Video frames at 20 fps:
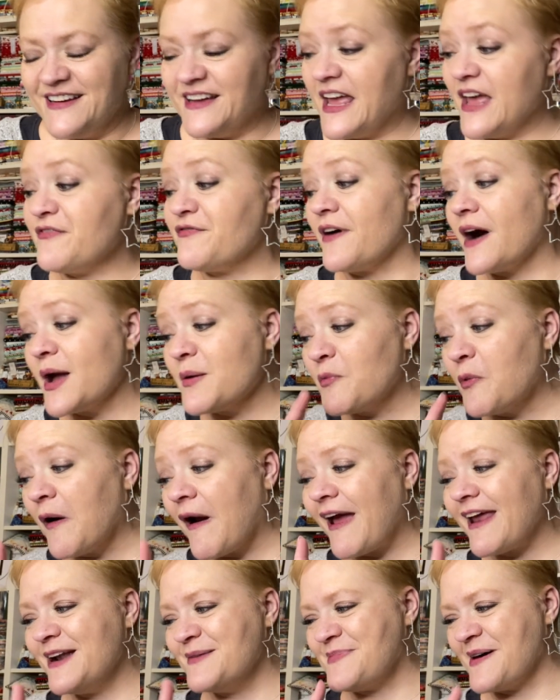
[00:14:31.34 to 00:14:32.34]
If I'm
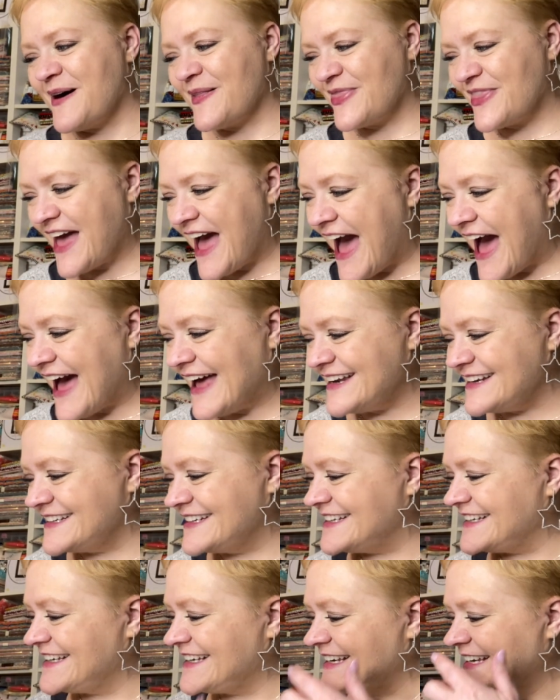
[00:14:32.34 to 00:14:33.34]
right about that,
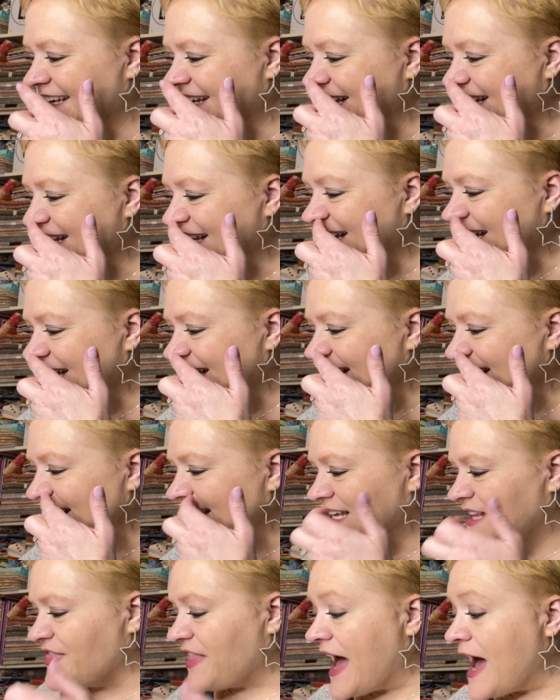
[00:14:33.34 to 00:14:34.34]

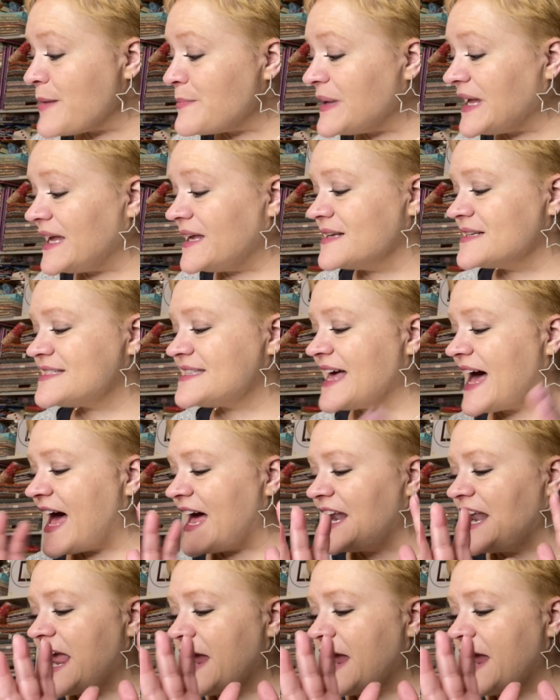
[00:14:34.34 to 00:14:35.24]
that means that